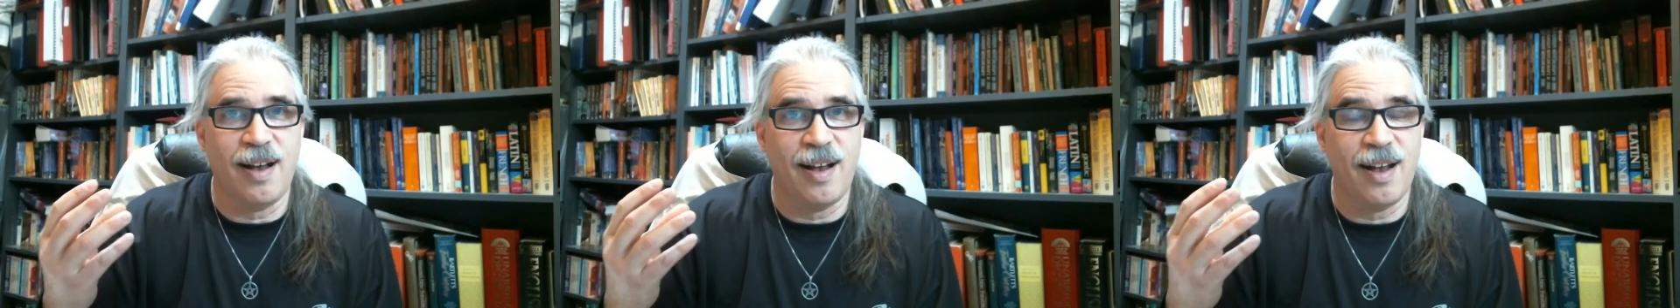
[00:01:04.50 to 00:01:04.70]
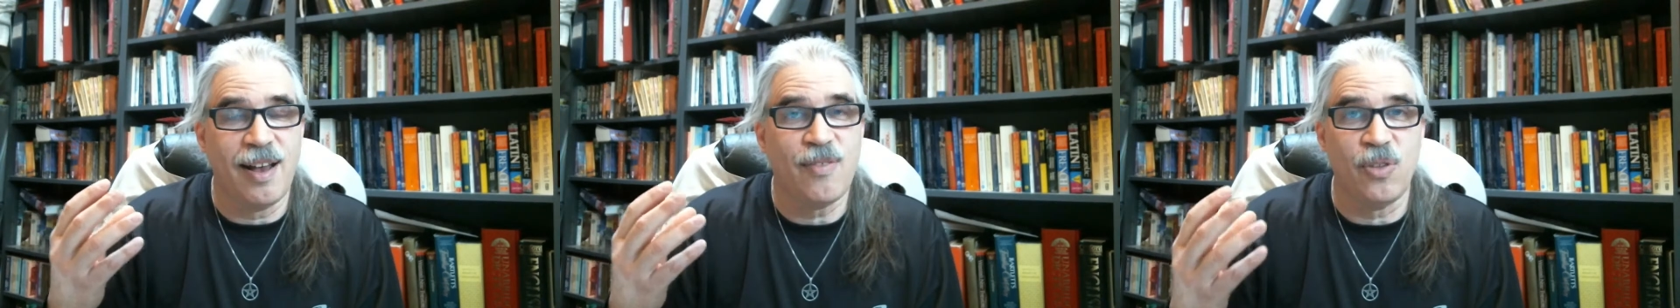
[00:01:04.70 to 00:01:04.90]

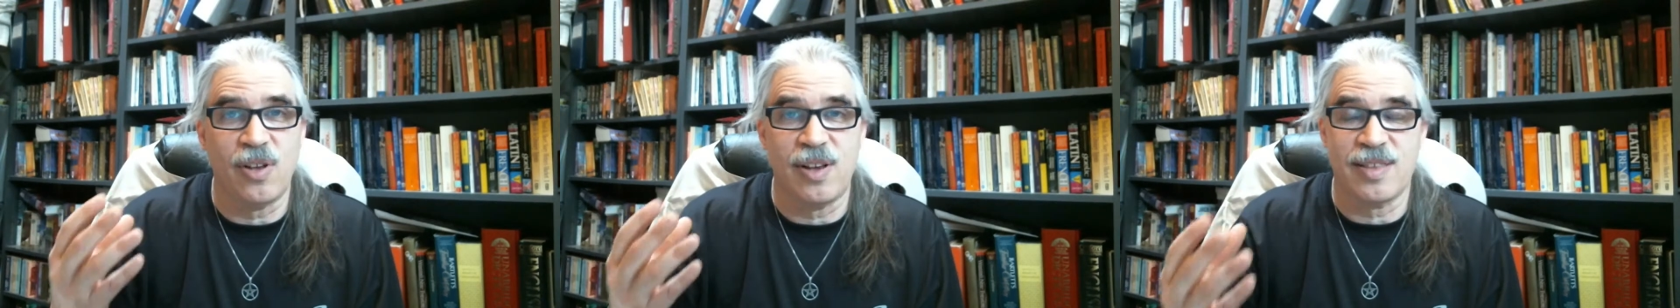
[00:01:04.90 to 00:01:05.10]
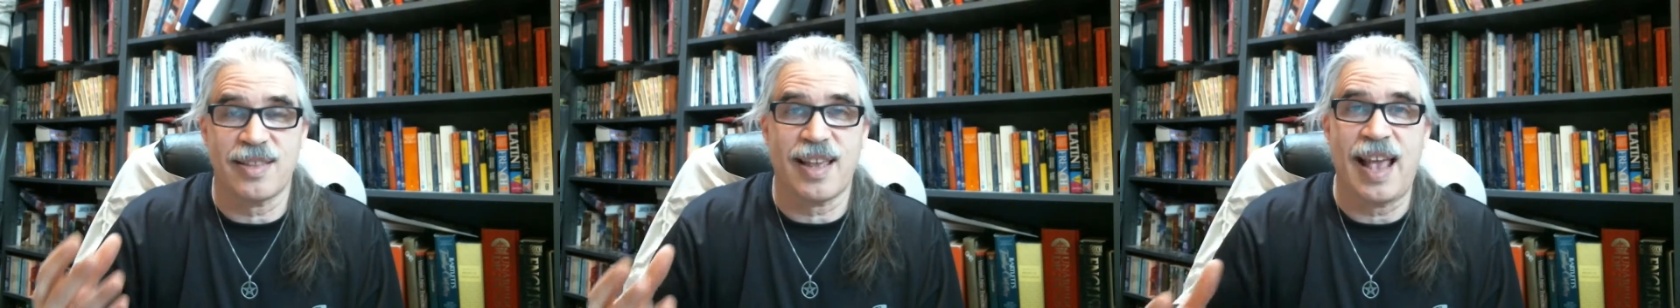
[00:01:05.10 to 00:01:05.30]
I've
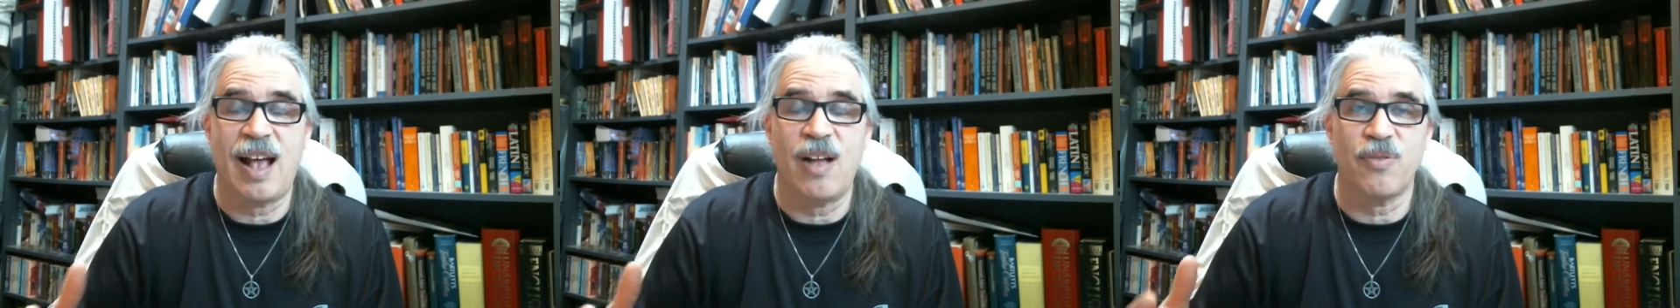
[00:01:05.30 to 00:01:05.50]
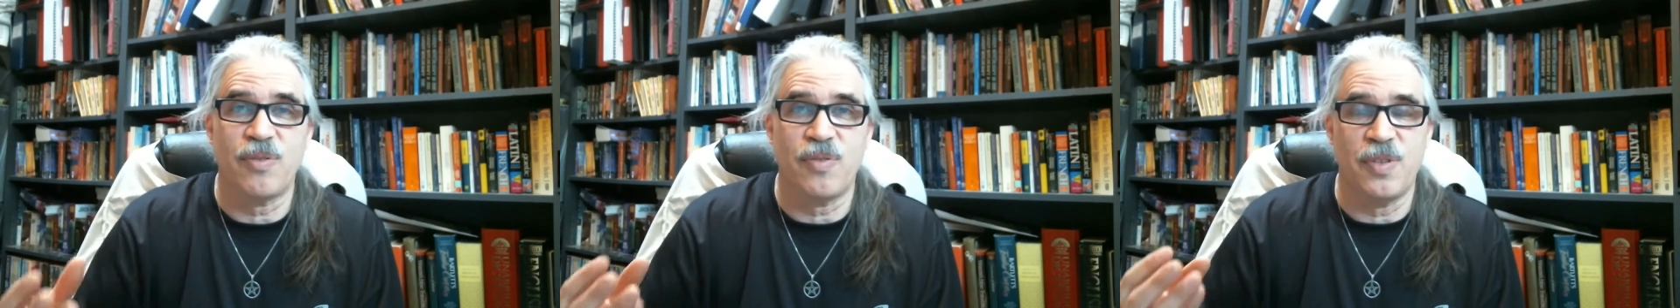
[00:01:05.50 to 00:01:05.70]
lost
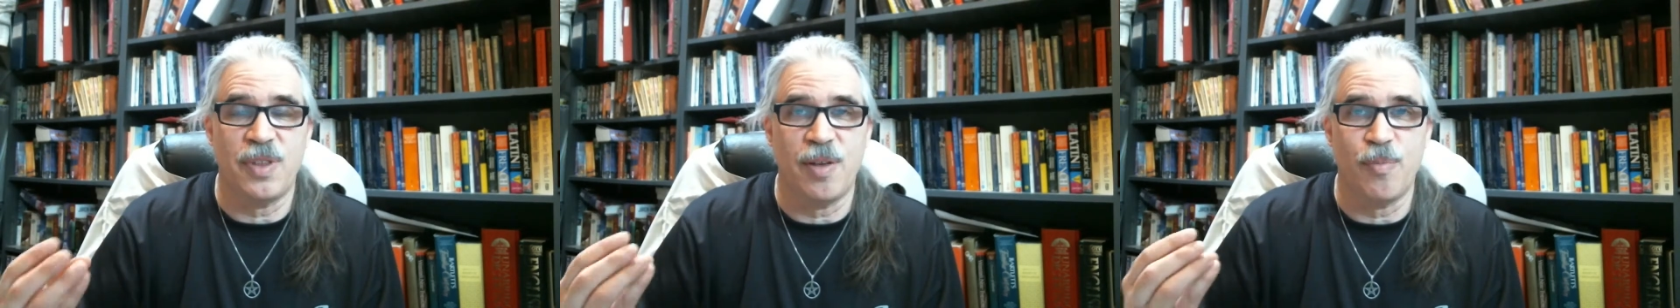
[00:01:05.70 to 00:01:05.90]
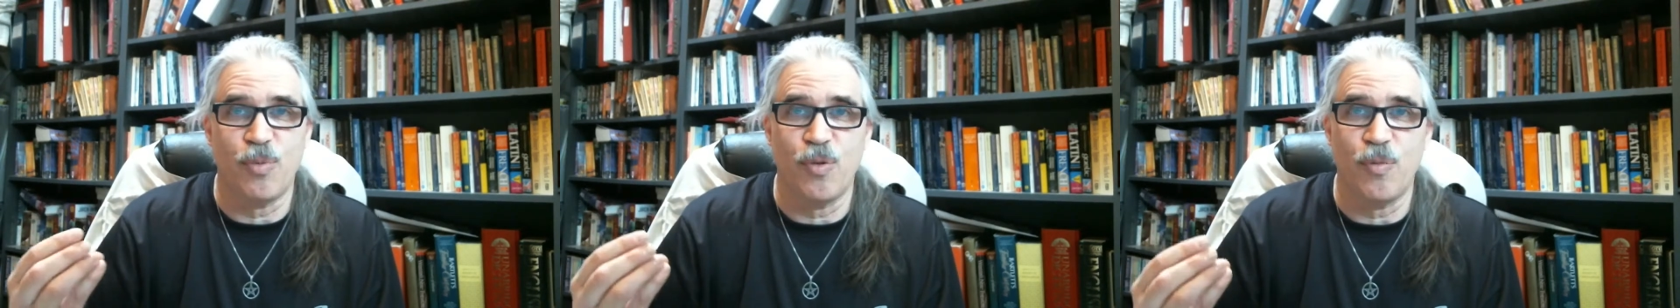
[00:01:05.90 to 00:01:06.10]
count of the
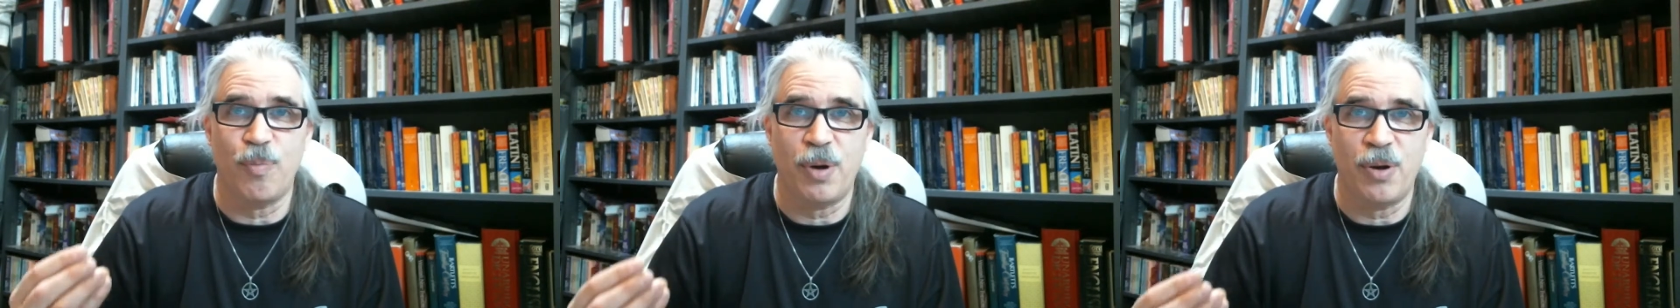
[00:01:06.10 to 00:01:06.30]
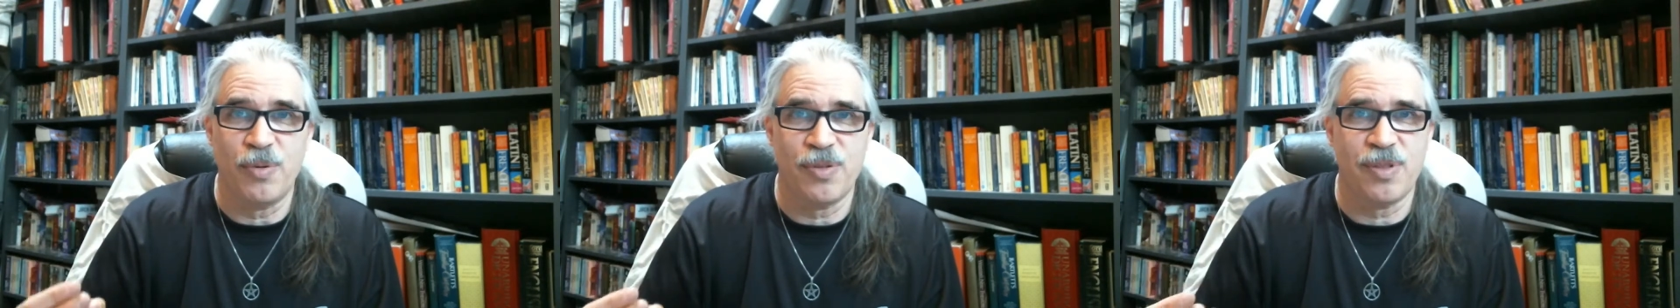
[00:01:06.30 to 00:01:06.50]
number of
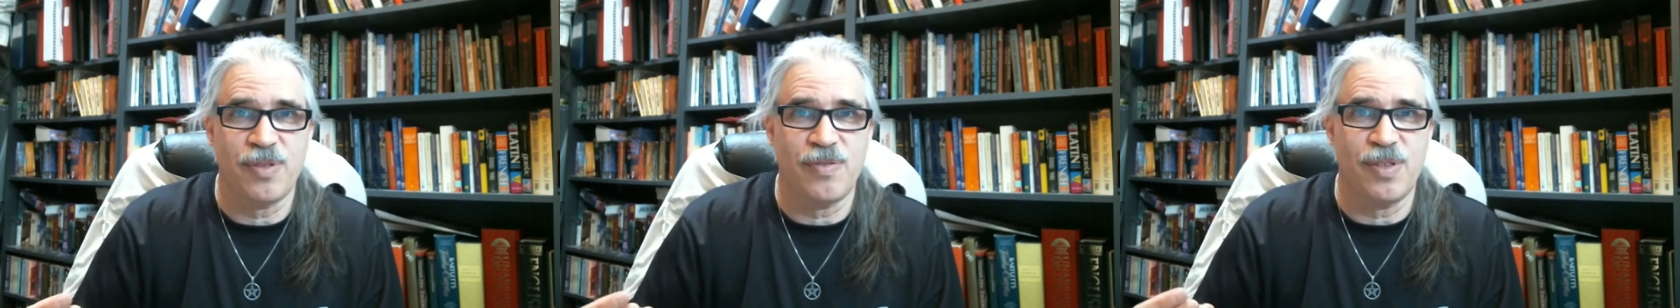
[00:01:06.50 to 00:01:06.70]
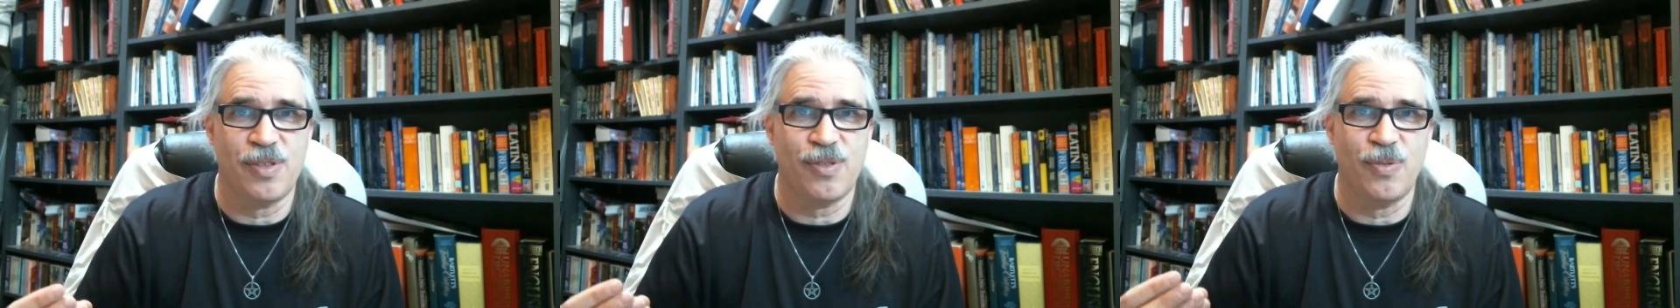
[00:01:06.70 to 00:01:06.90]
posts
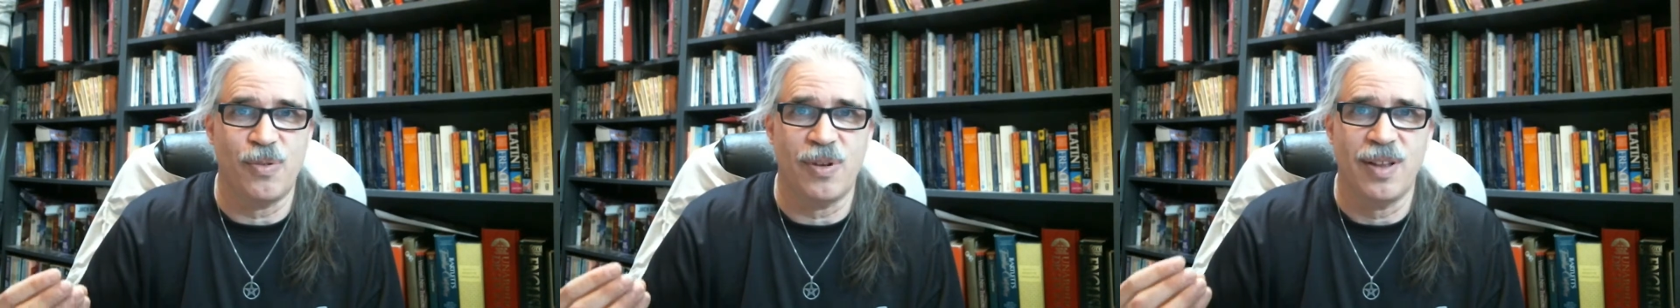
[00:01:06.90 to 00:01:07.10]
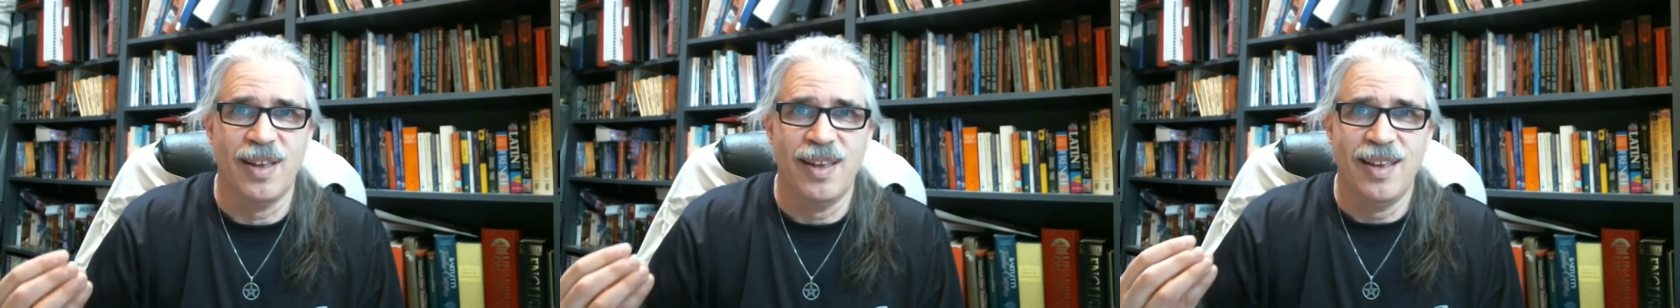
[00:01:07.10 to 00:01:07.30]
of this
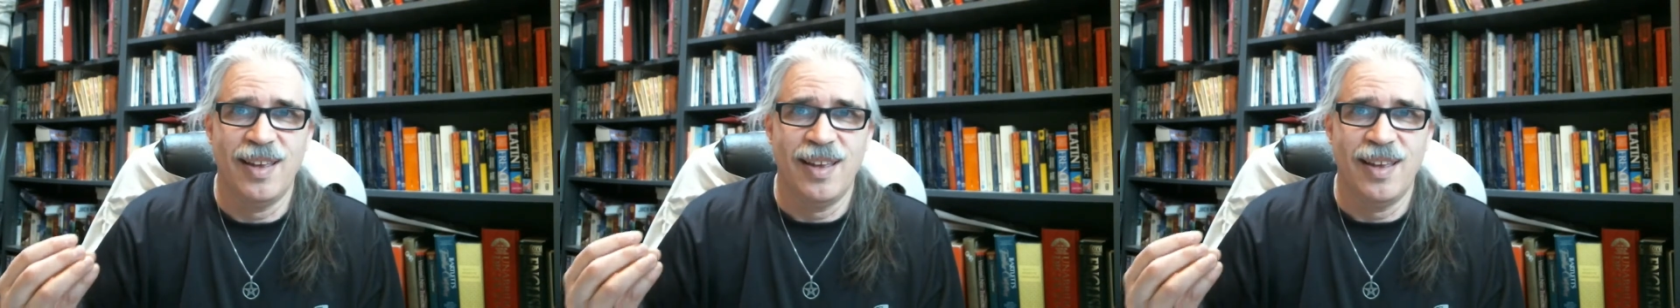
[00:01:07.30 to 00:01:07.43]
sort,